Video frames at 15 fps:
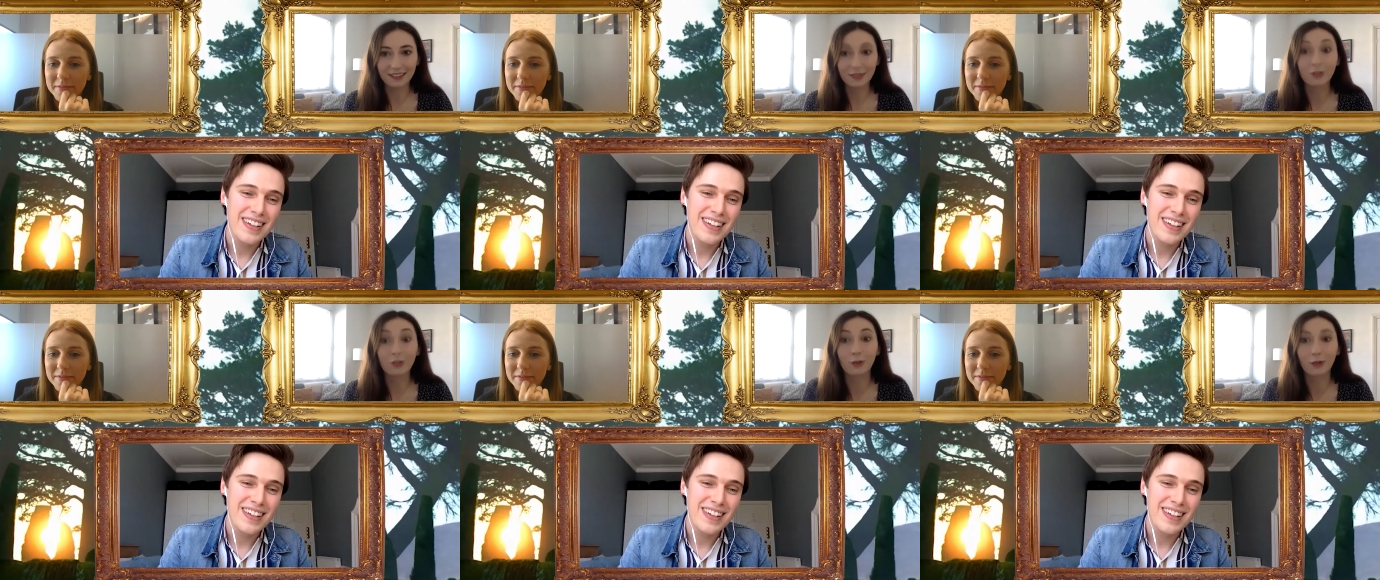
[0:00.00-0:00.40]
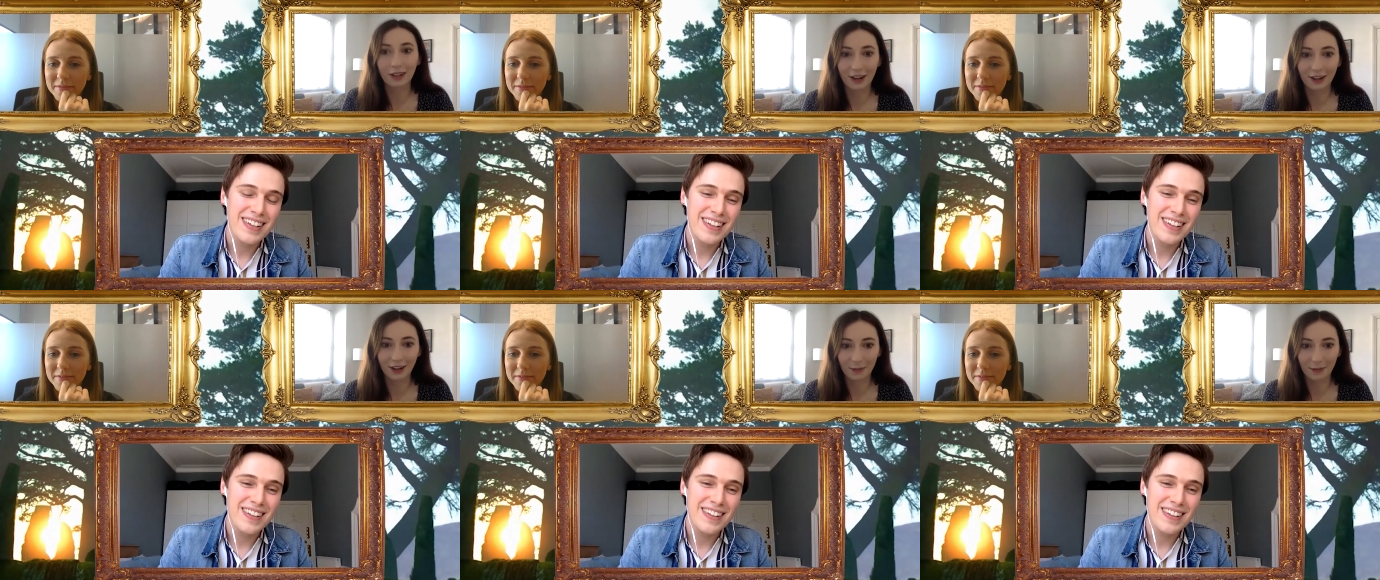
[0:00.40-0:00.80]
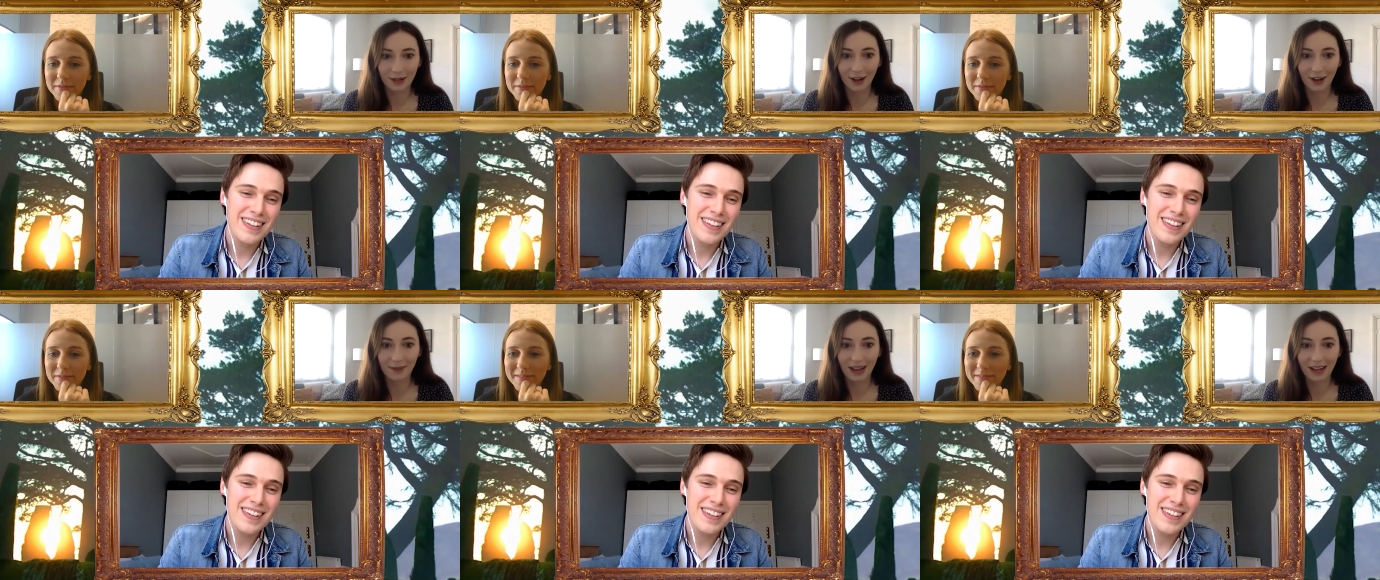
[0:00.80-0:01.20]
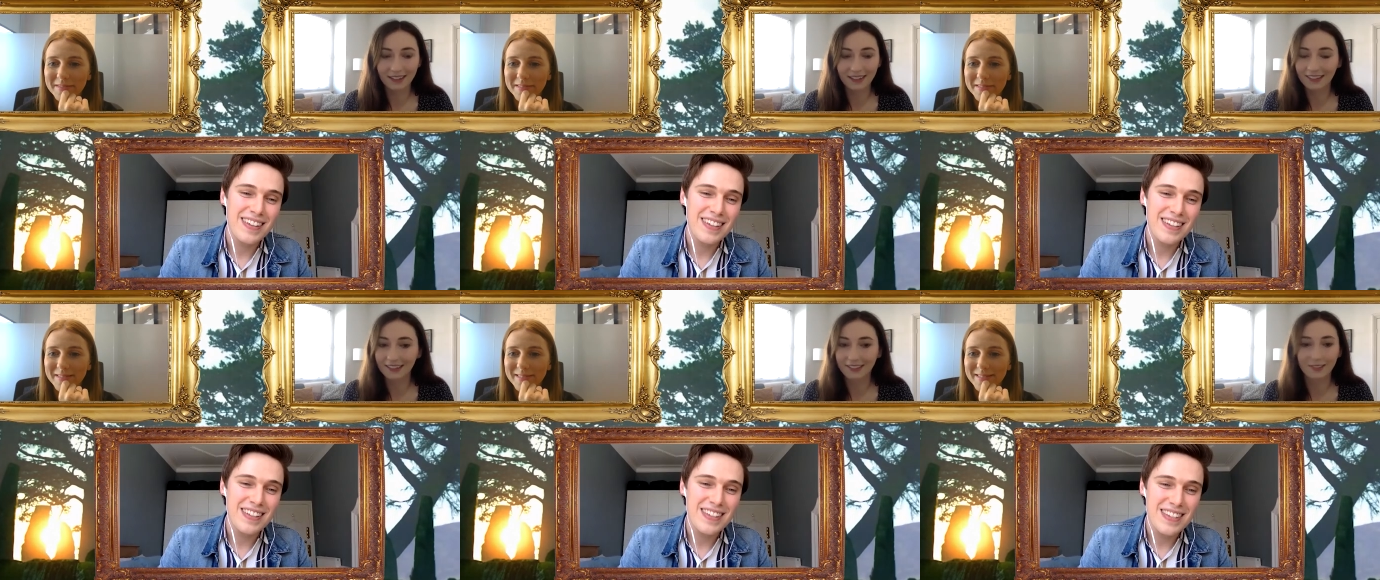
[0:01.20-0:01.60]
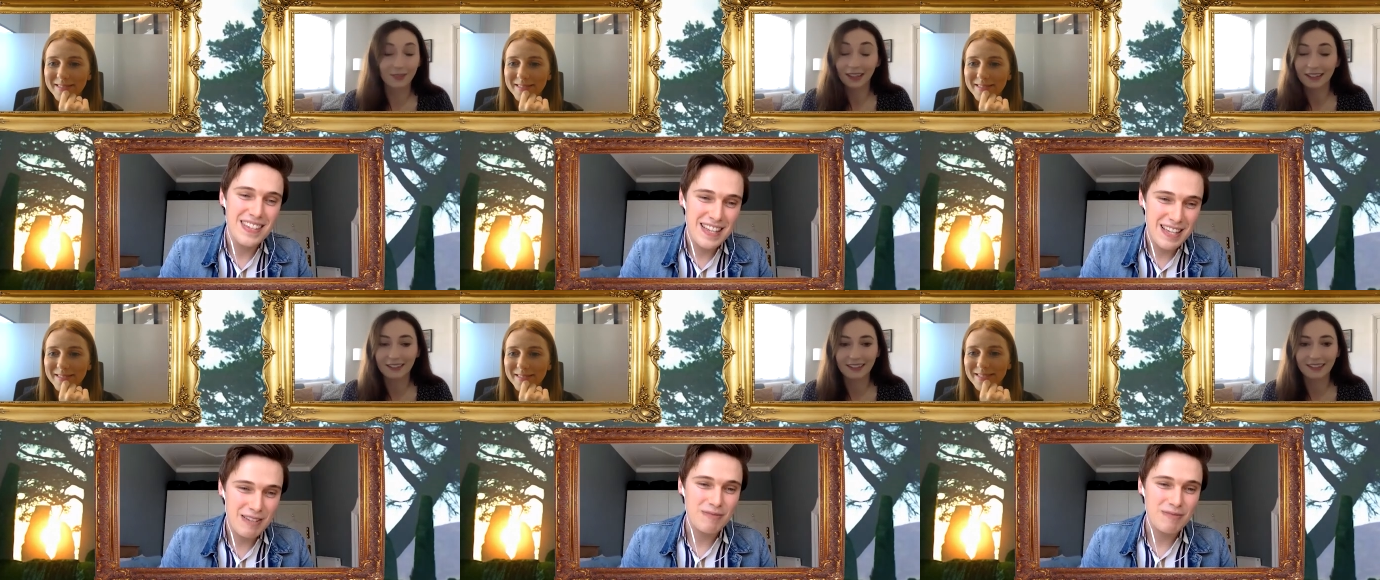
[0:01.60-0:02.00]
Speaker 1: storyline coming up next season or
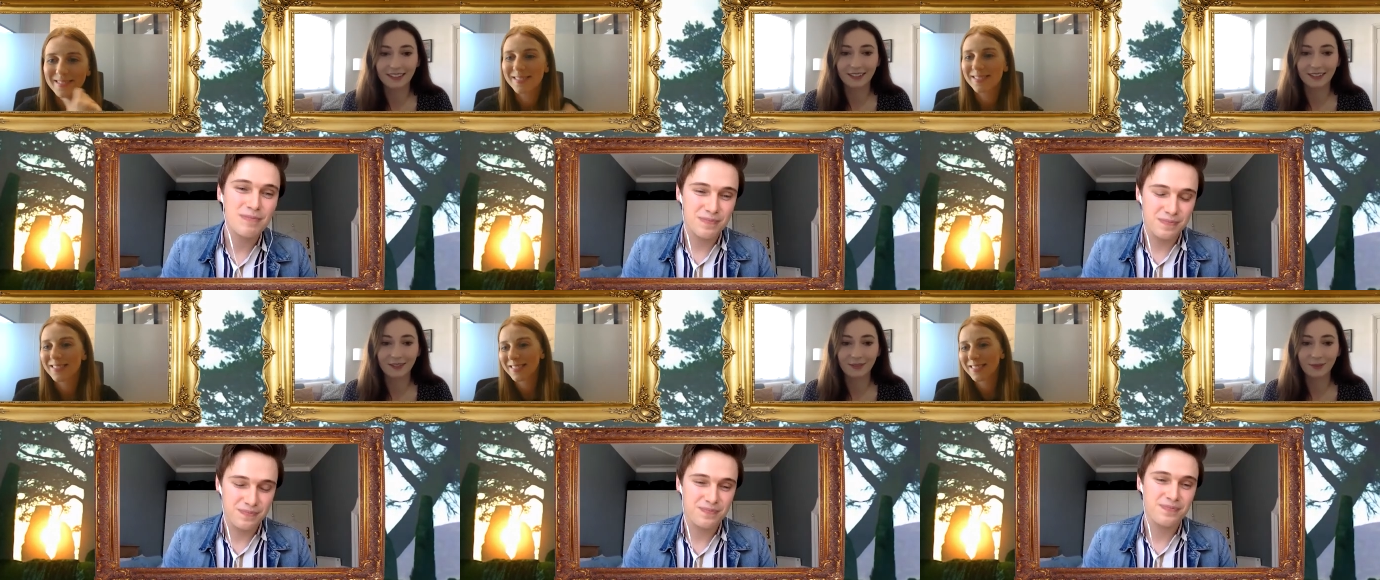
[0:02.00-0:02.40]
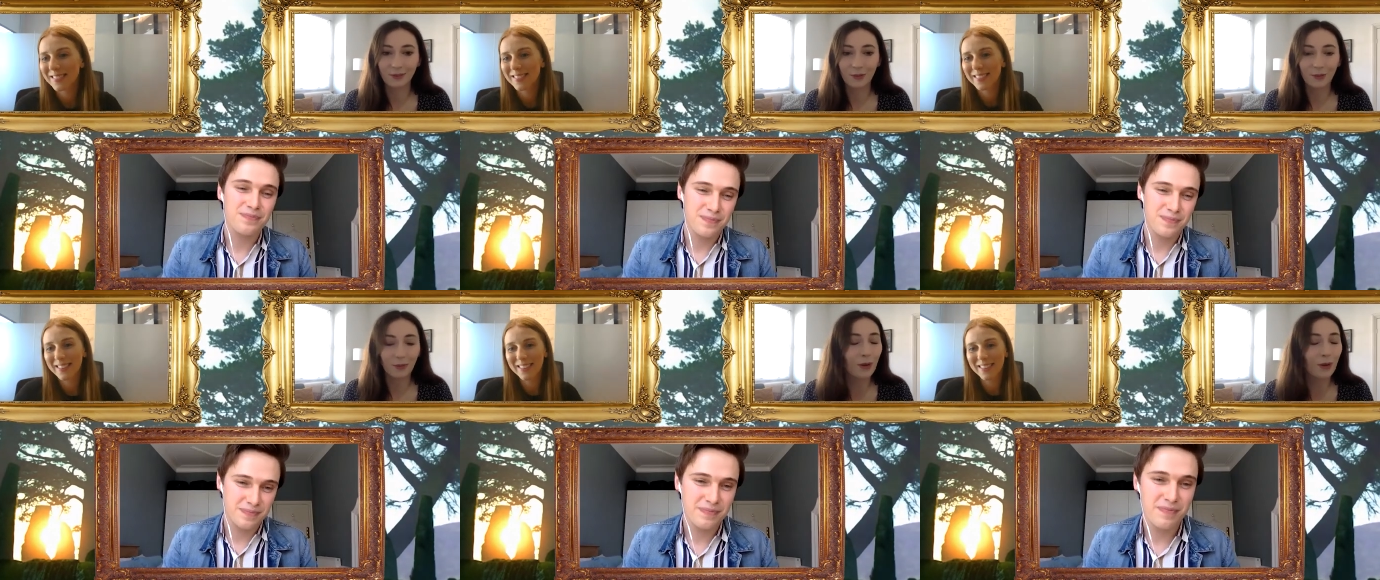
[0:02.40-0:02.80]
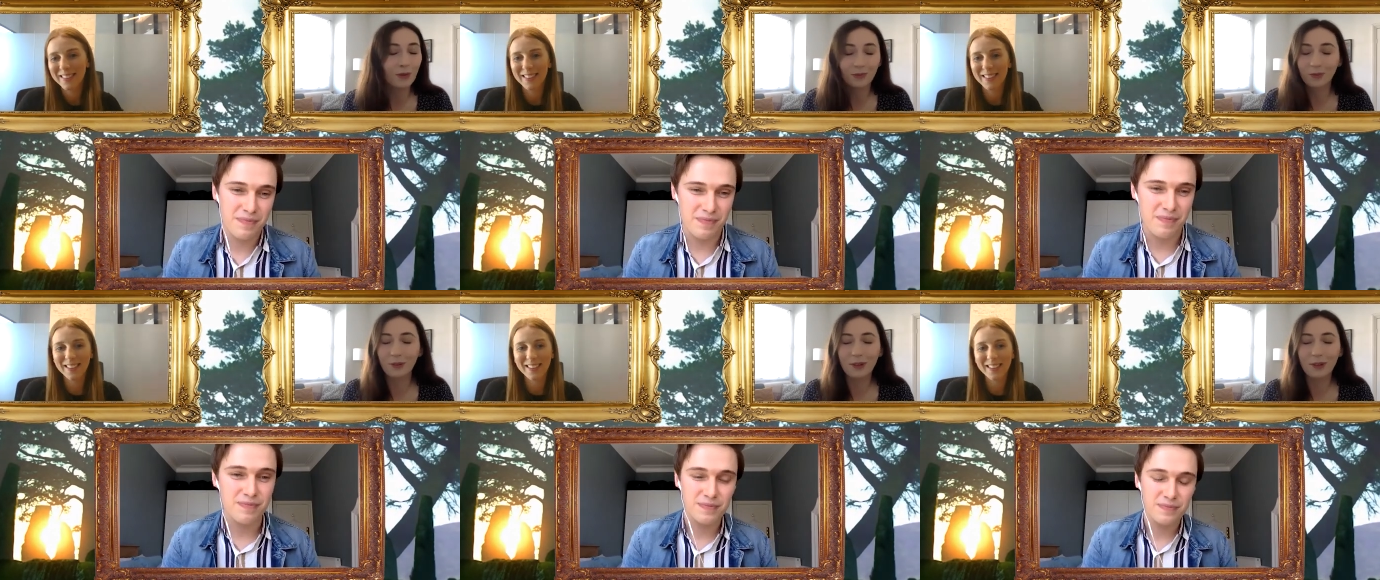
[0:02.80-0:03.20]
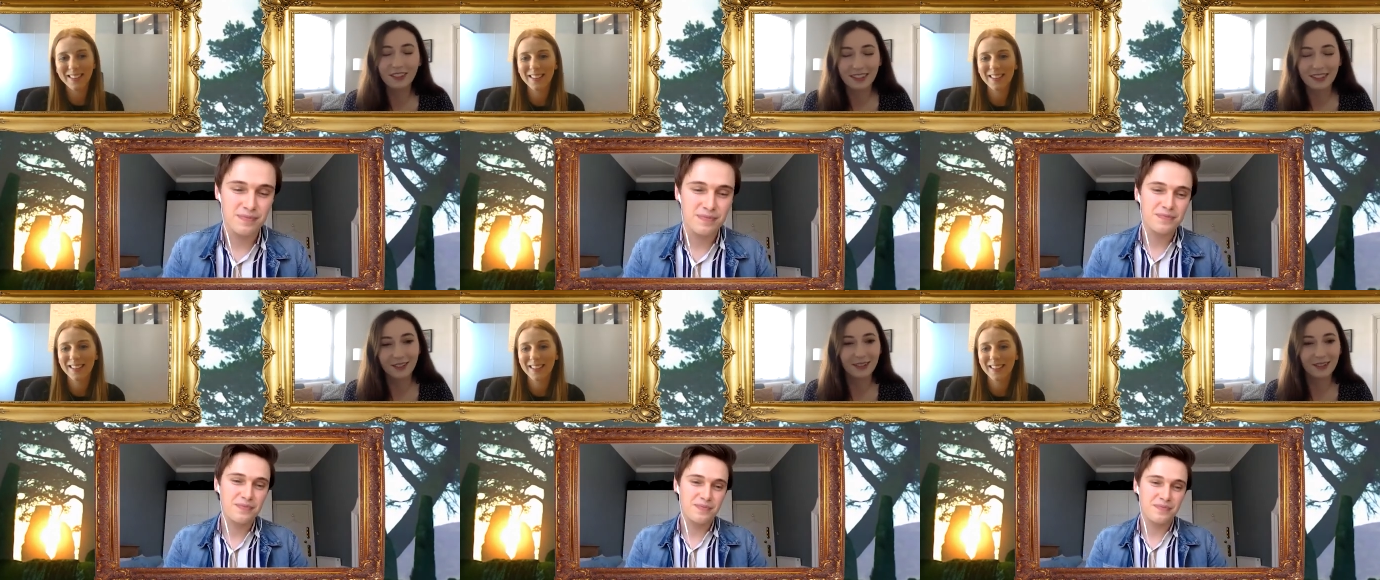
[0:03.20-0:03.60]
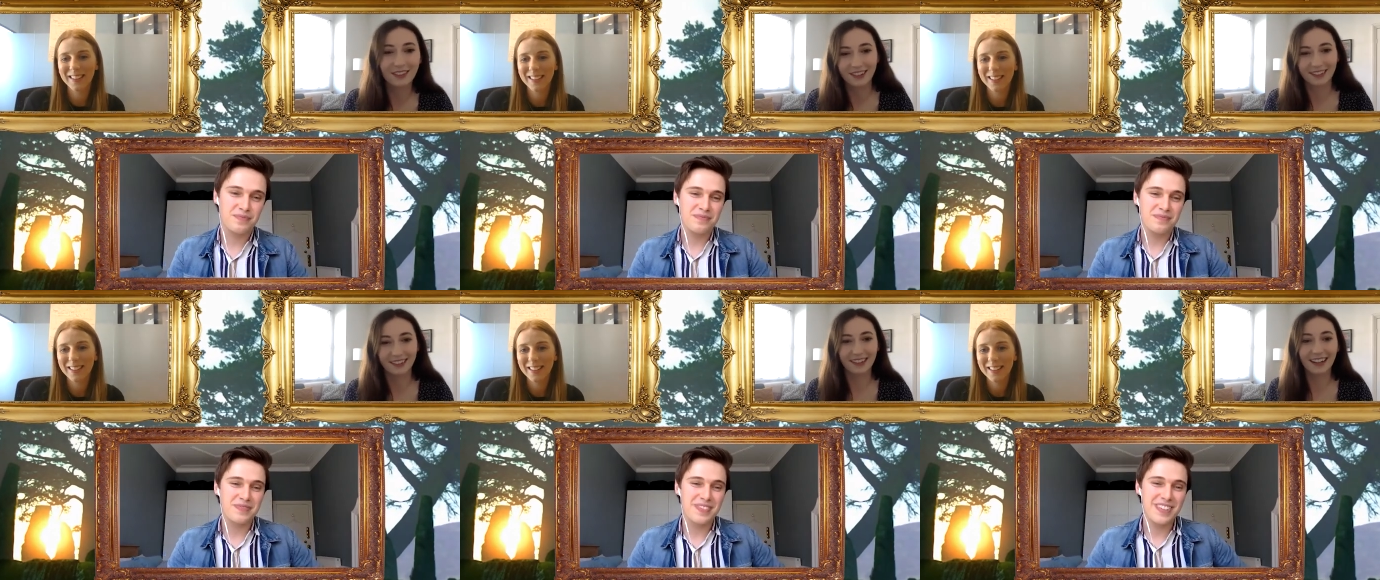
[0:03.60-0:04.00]
this season? What, what did you say to each
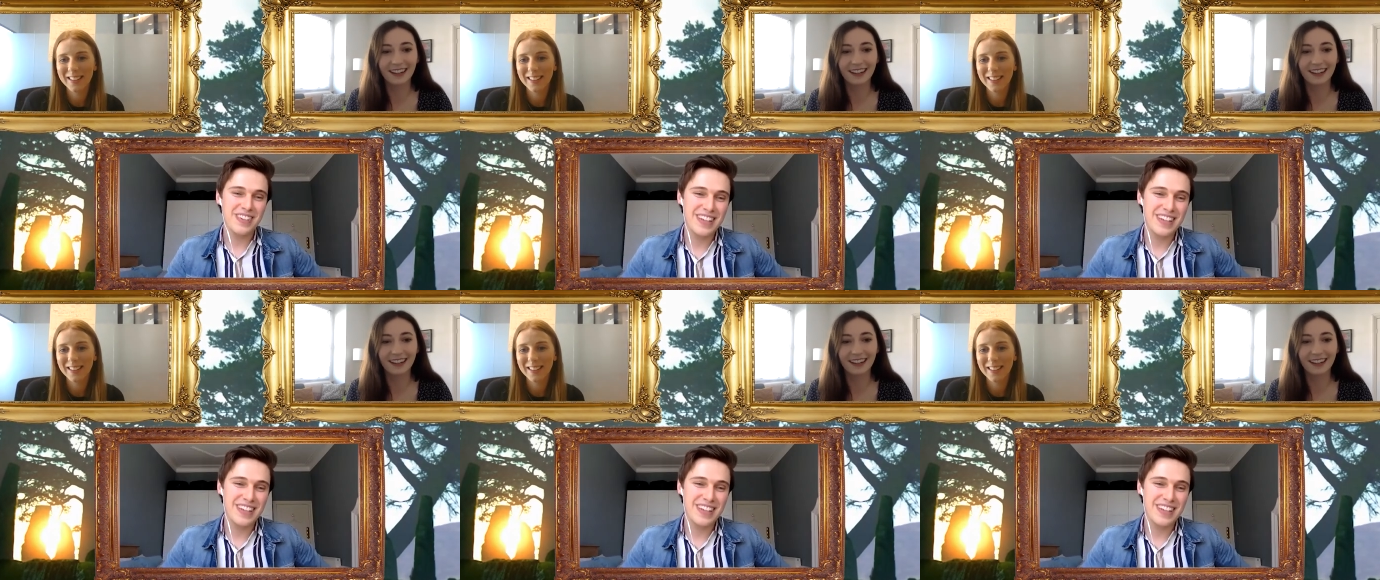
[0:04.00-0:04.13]
other?